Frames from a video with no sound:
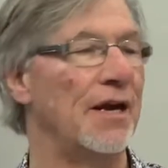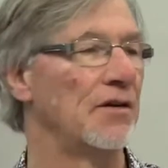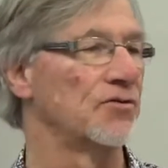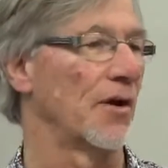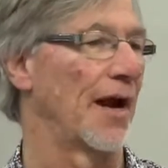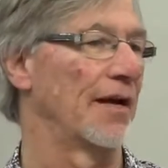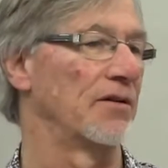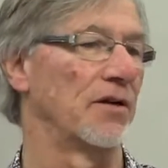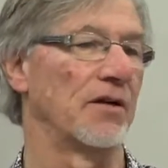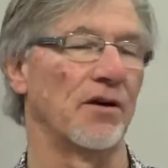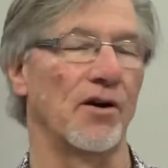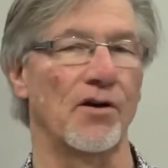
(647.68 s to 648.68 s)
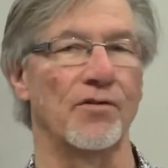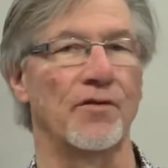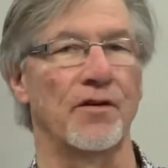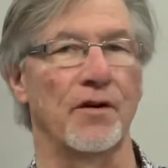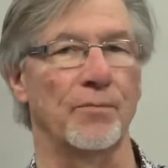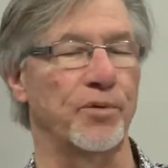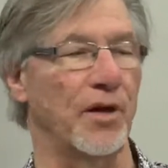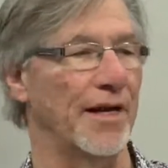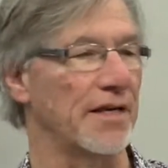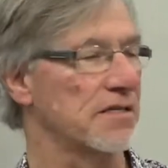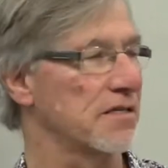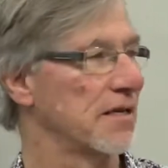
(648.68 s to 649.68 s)
trying to earn their
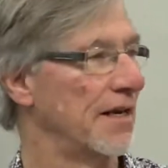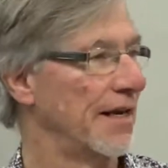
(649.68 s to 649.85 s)
place